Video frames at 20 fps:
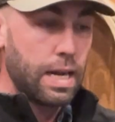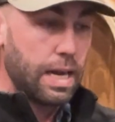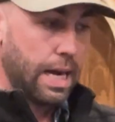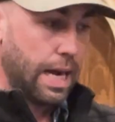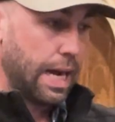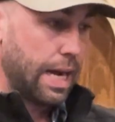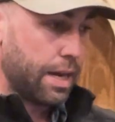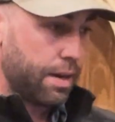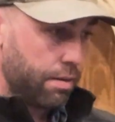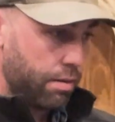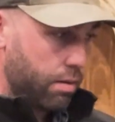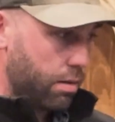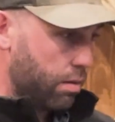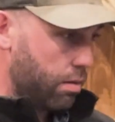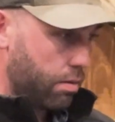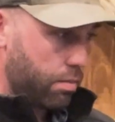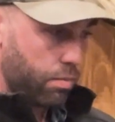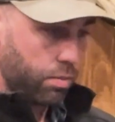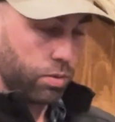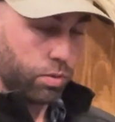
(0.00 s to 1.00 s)
and
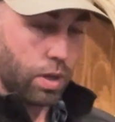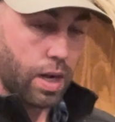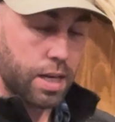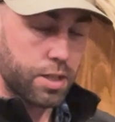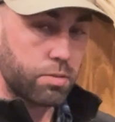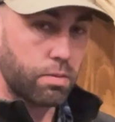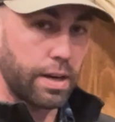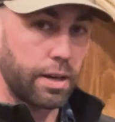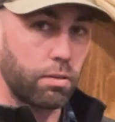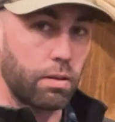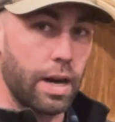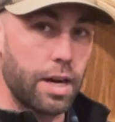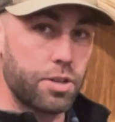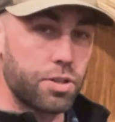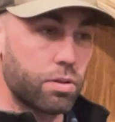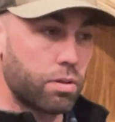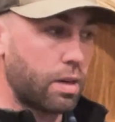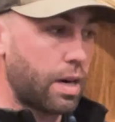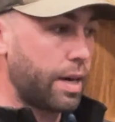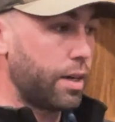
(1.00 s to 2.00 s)
lots of
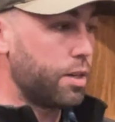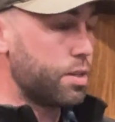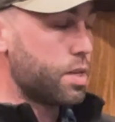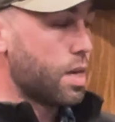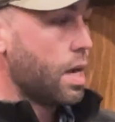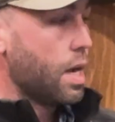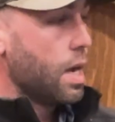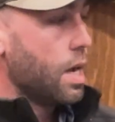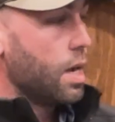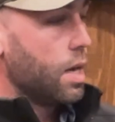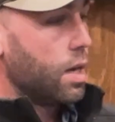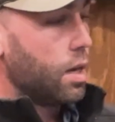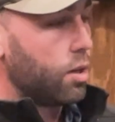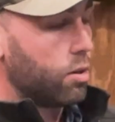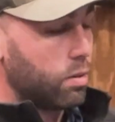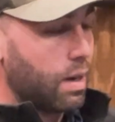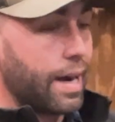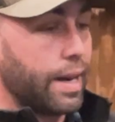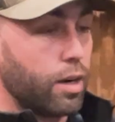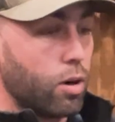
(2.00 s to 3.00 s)
recreational riders
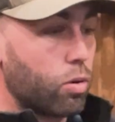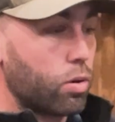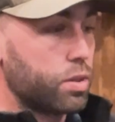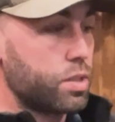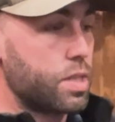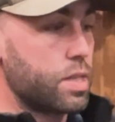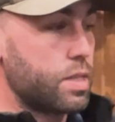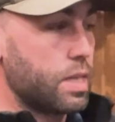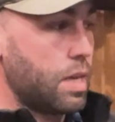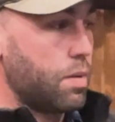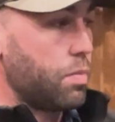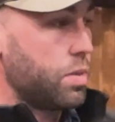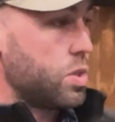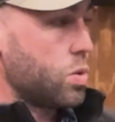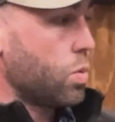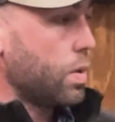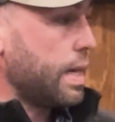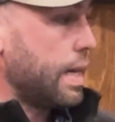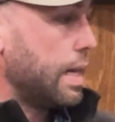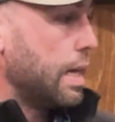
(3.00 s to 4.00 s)
riding horses in
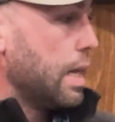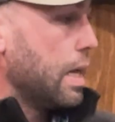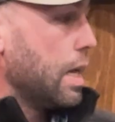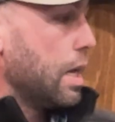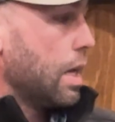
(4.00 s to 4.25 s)
between.